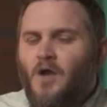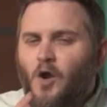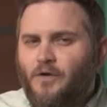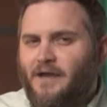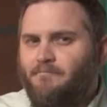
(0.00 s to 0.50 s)

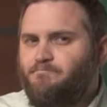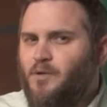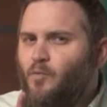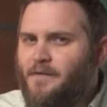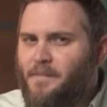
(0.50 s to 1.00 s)
Okay,
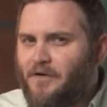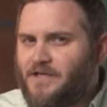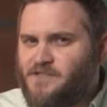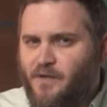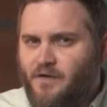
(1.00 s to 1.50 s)
but what about
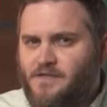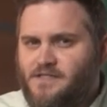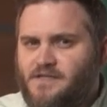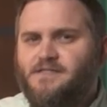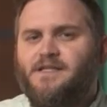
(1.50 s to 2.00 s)

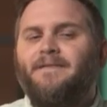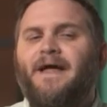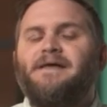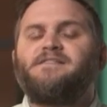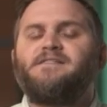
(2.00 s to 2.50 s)
experiences that
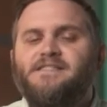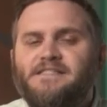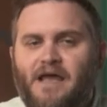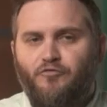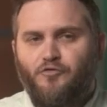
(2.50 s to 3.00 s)
last
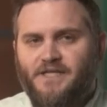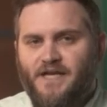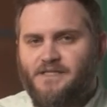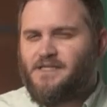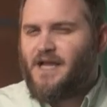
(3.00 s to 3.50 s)
several
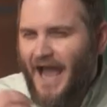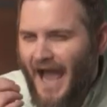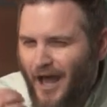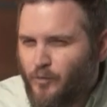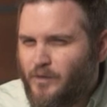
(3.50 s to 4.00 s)
days?
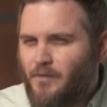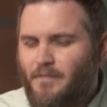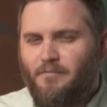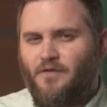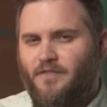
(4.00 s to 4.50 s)
How do we
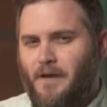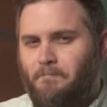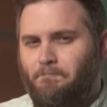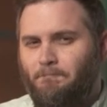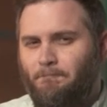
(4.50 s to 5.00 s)
remember
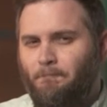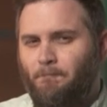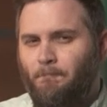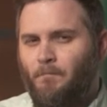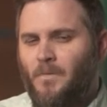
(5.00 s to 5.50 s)
them?
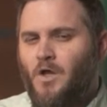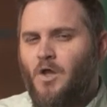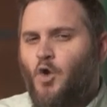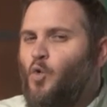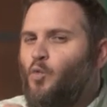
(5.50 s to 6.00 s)

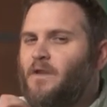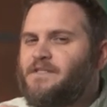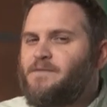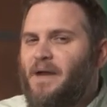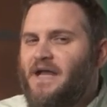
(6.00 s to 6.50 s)
Well, it
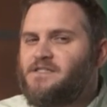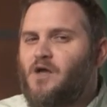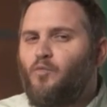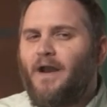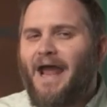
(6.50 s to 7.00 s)
depends
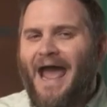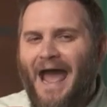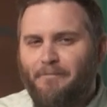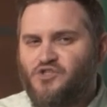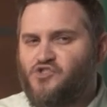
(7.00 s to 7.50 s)
on what
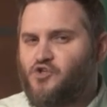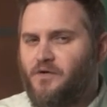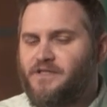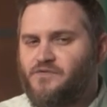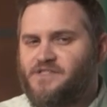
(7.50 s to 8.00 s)
happens
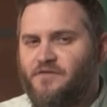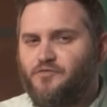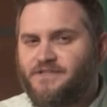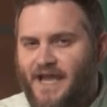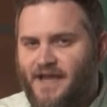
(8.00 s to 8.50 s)
during those
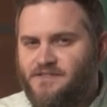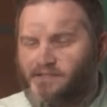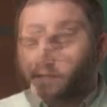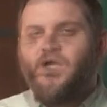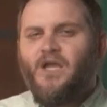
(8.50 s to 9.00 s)
several days.